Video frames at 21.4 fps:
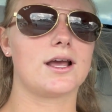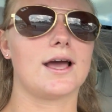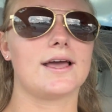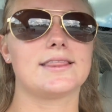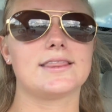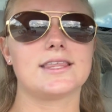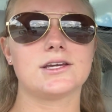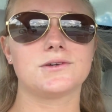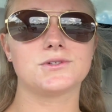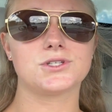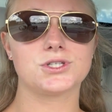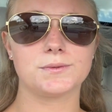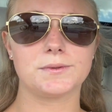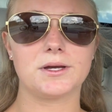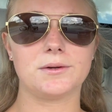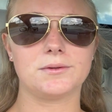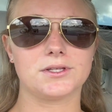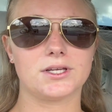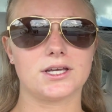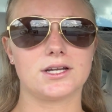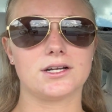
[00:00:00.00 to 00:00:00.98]
I think we should be
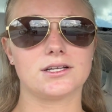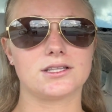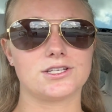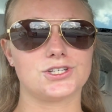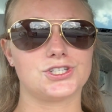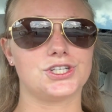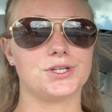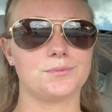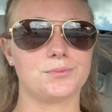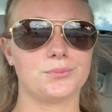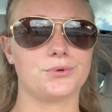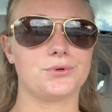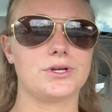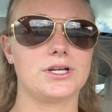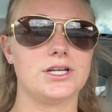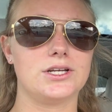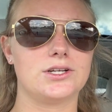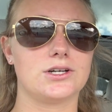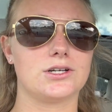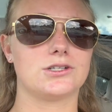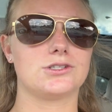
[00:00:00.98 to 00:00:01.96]
able to get on the ship
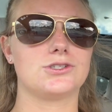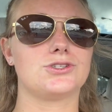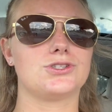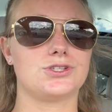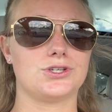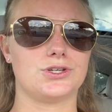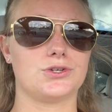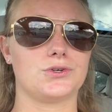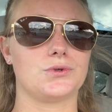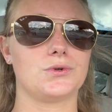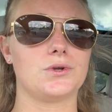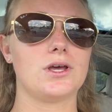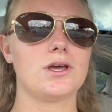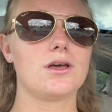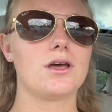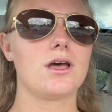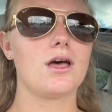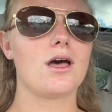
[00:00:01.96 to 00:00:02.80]
pretty darn soon.